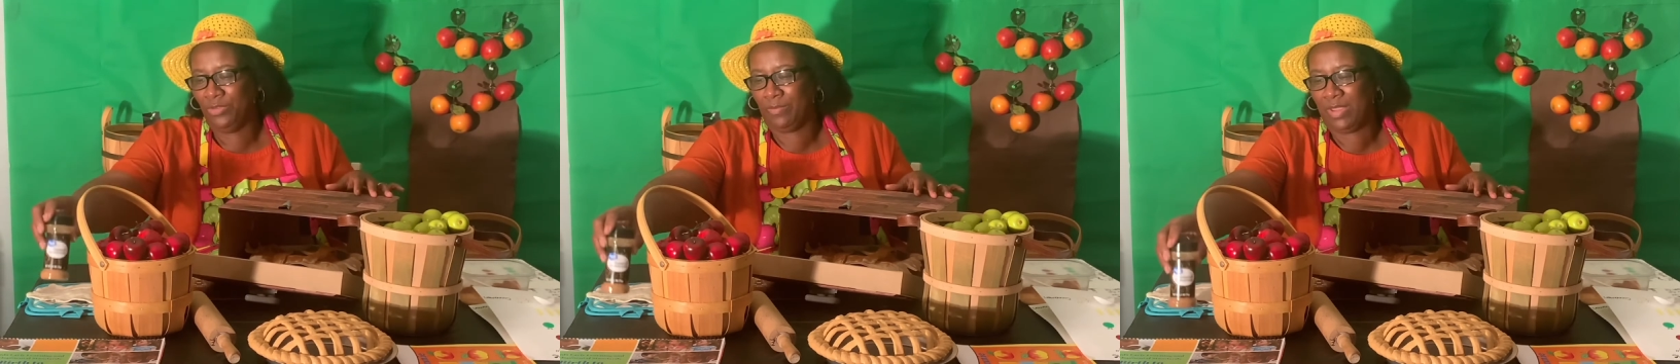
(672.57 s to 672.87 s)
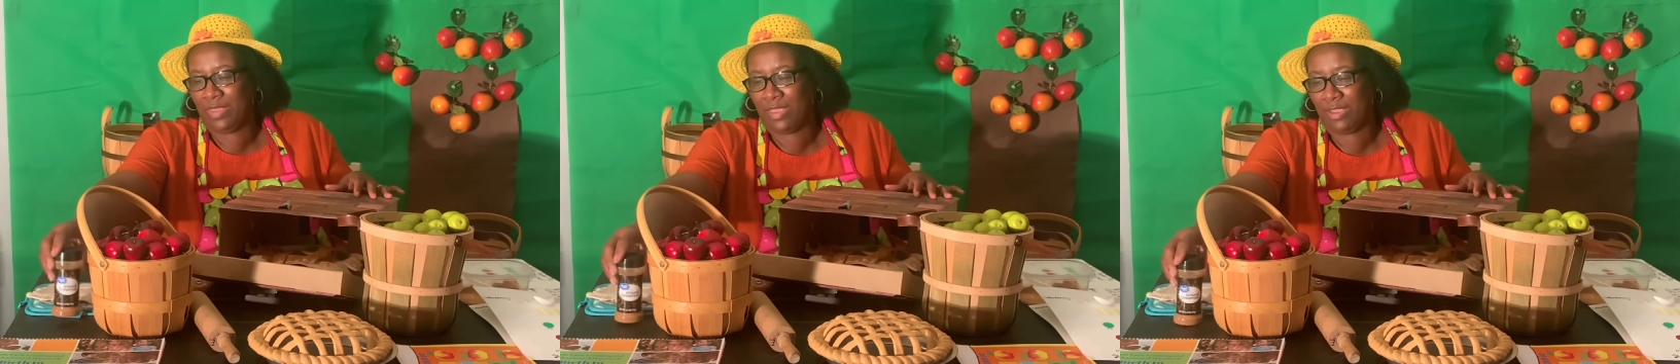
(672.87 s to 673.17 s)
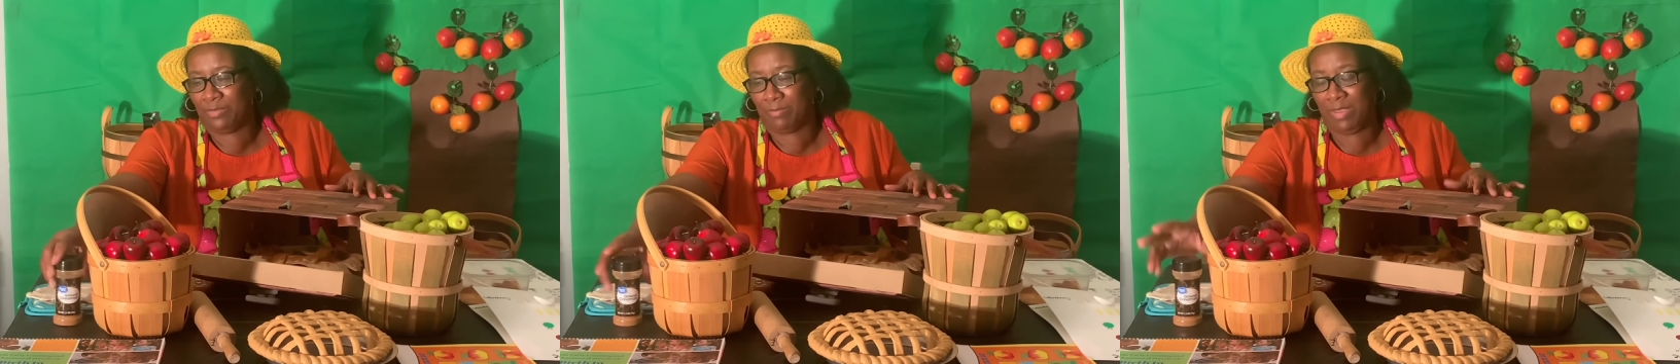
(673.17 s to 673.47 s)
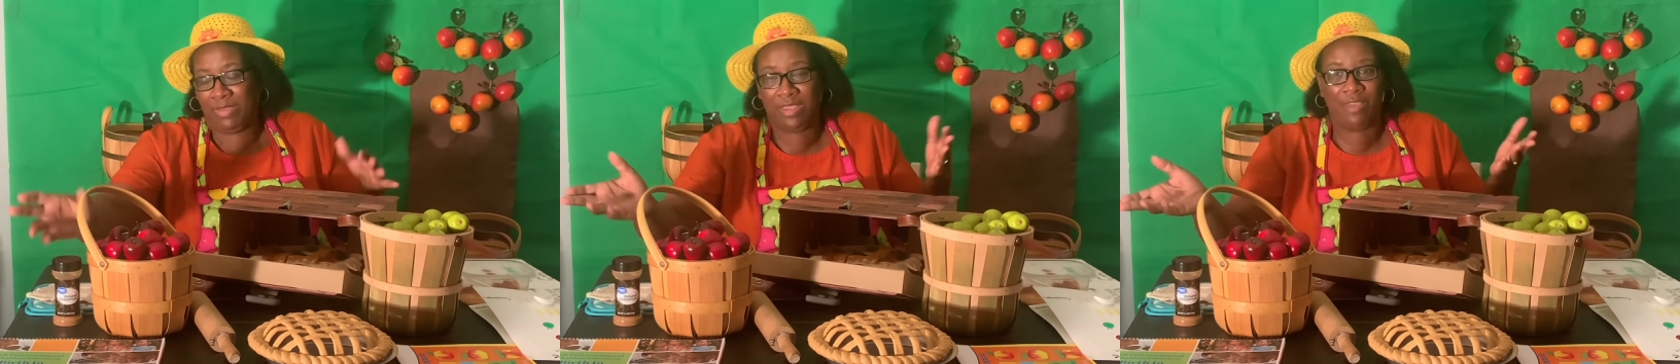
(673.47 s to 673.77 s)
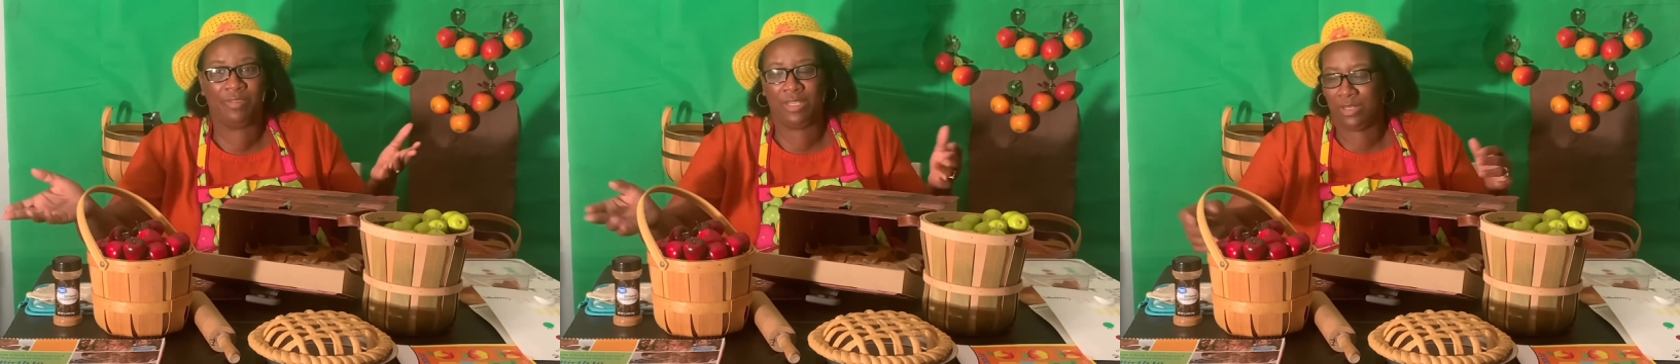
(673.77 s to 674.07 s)
Maybe they have
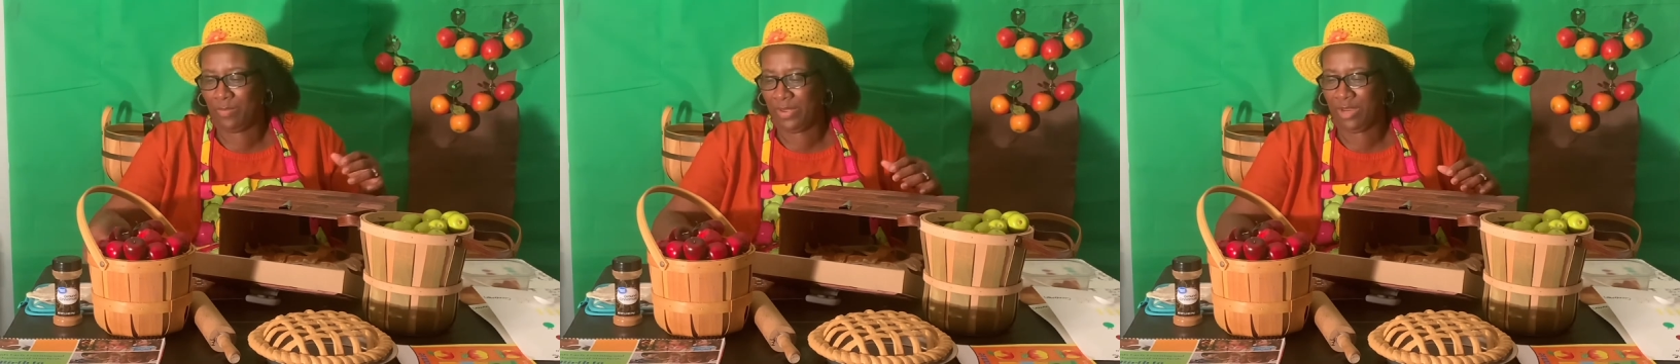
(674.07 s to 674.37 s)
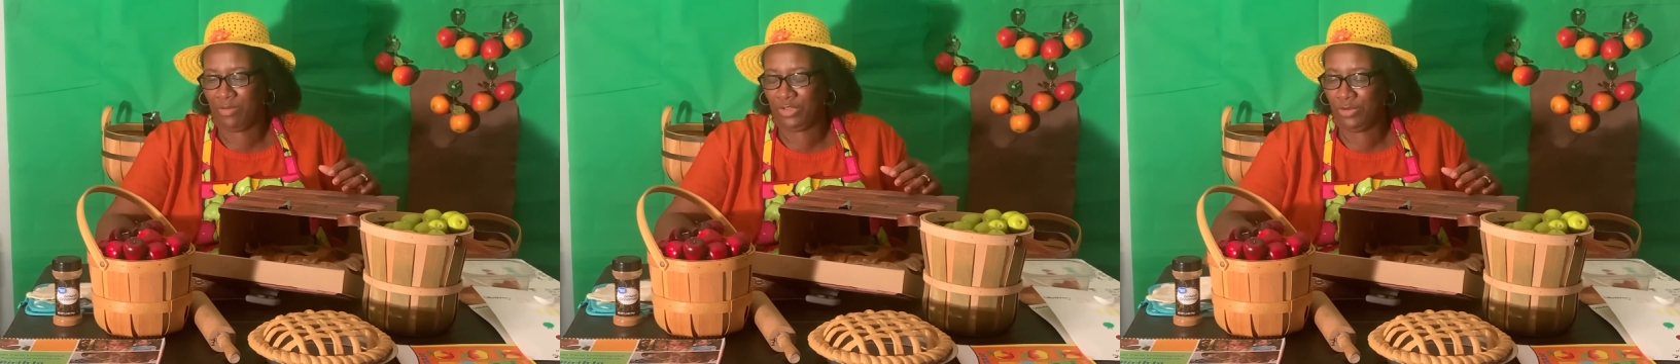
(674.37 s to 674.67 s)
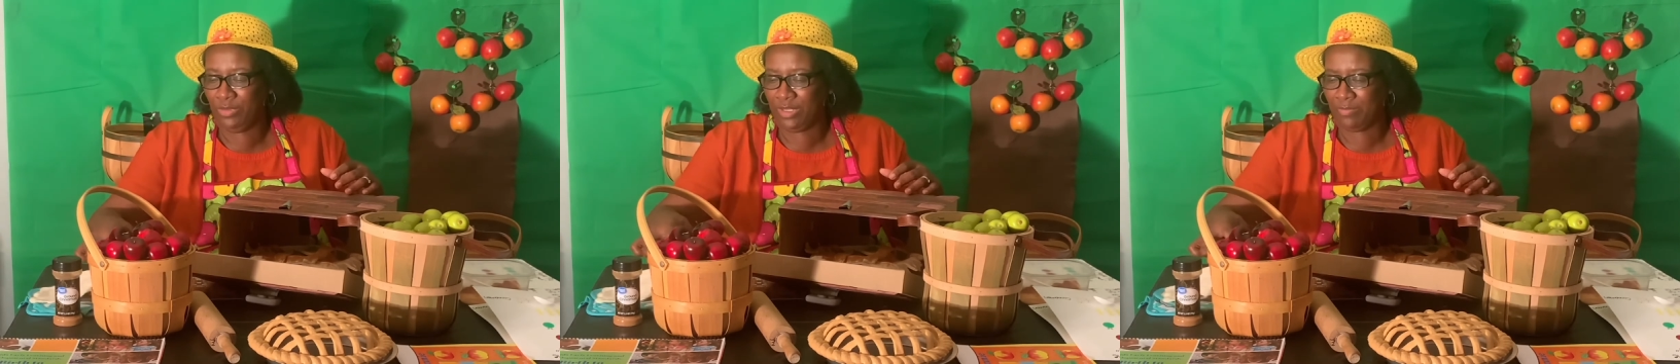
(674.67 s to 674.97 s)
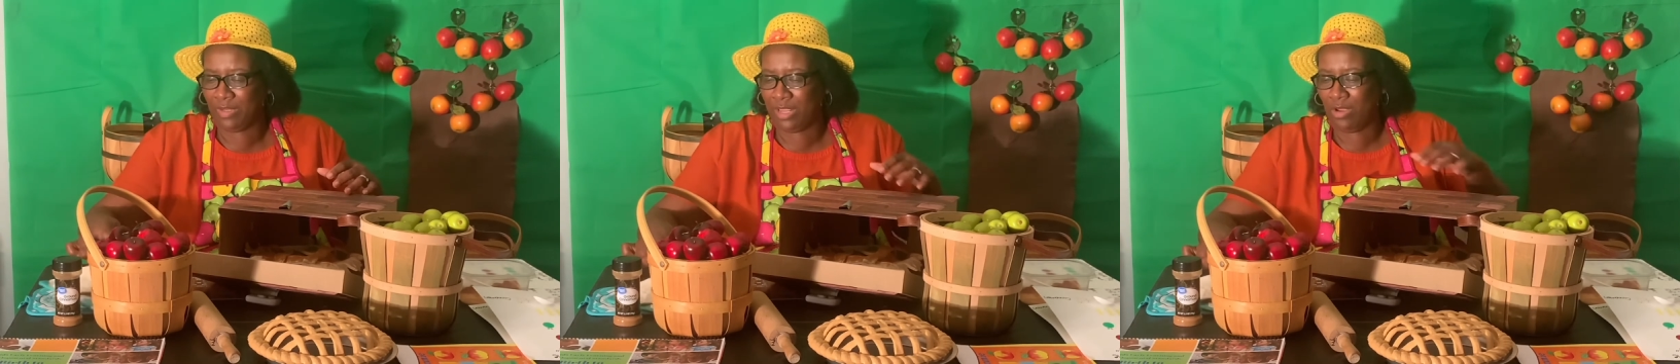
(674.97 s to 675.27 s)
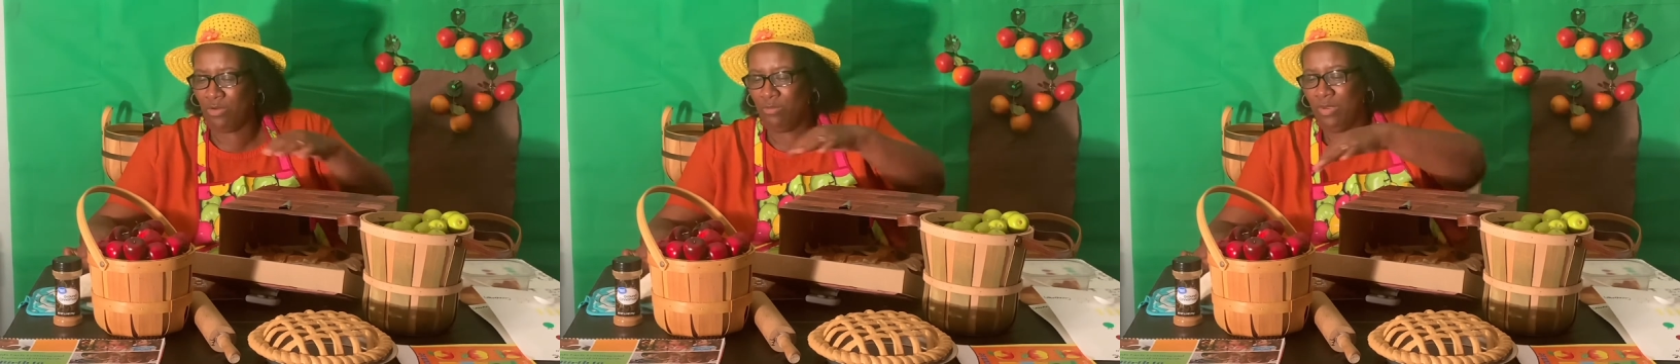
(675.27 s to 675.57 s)
seen their parents use something at
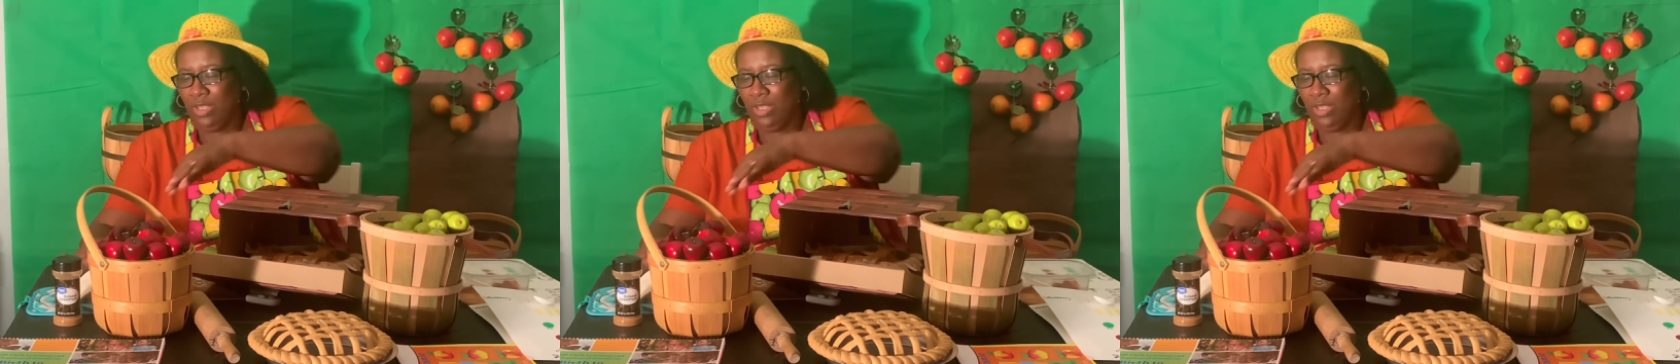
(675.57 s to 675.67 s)
home